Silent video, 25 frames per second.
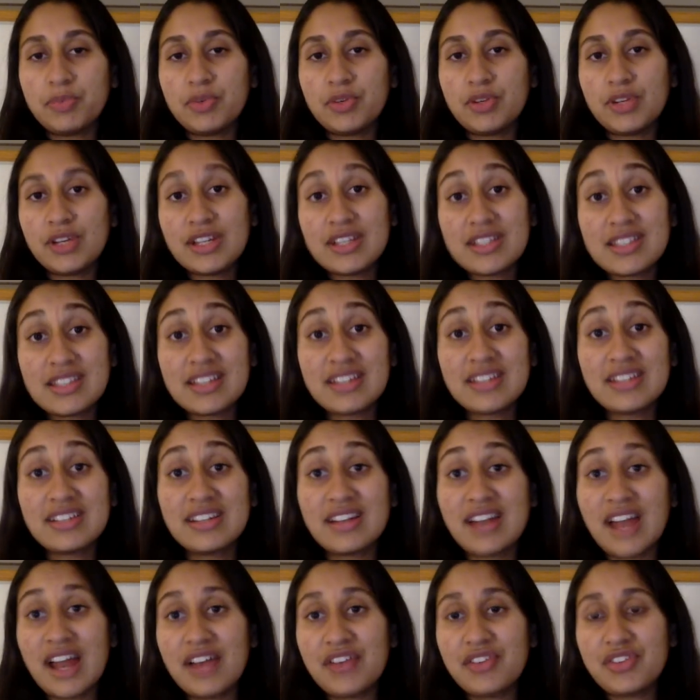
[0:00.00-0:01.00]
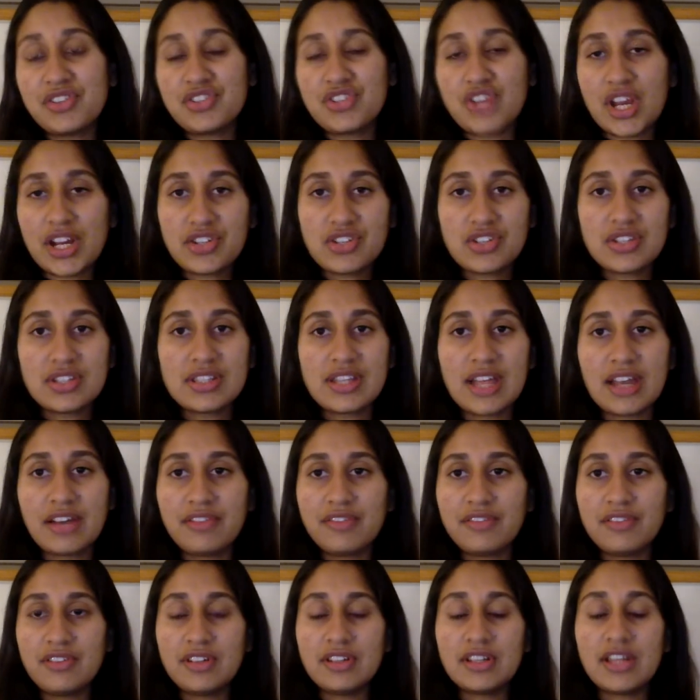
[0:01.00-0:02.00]
recent grant rejections
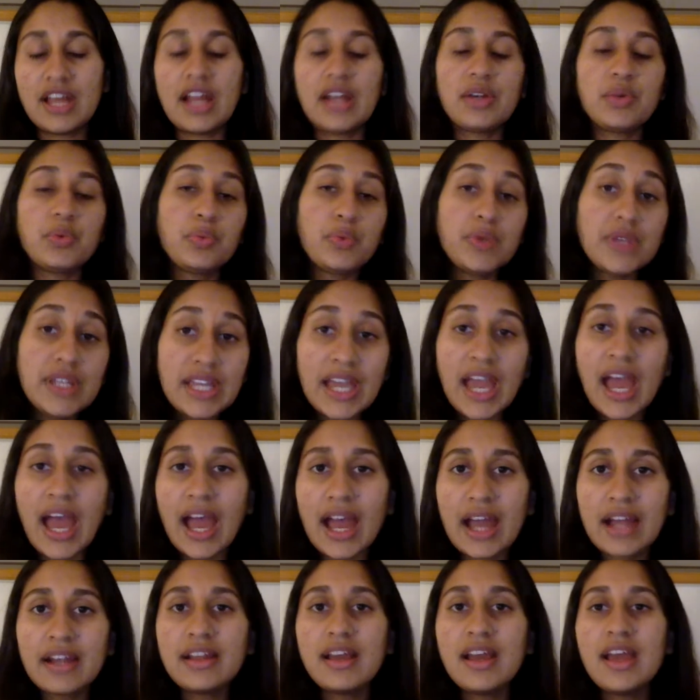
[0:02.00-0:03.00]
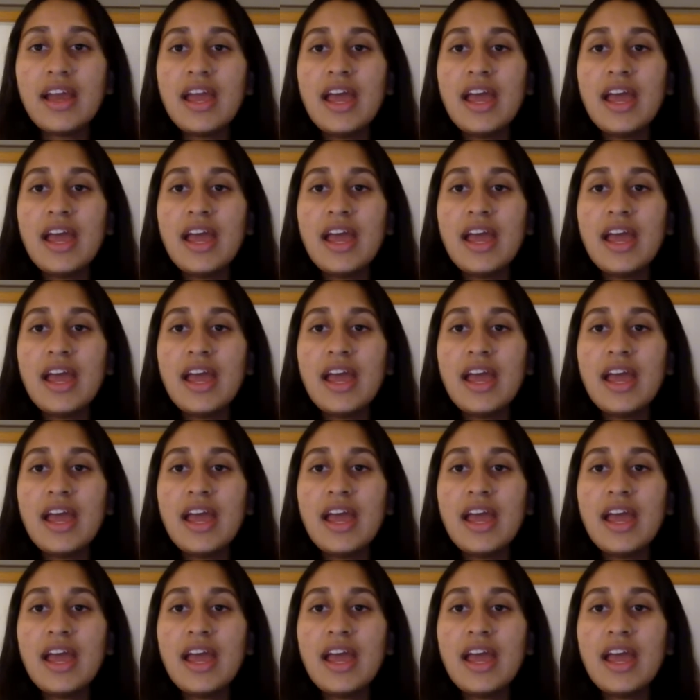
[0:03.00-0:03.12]
that we had,